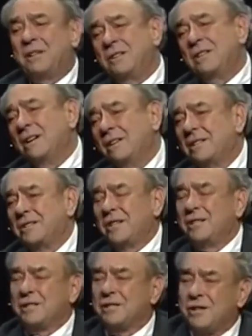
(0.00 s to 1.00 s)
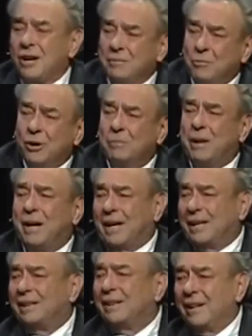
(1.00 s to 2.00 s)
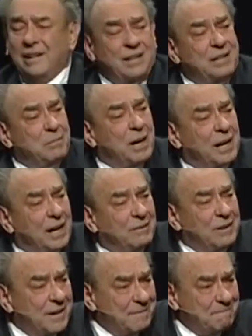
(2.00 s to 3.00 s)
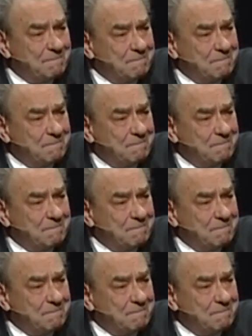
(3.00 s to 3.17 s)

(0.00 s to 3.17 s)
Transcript: Did you know that Jesus taught more about hell than he did about heaven?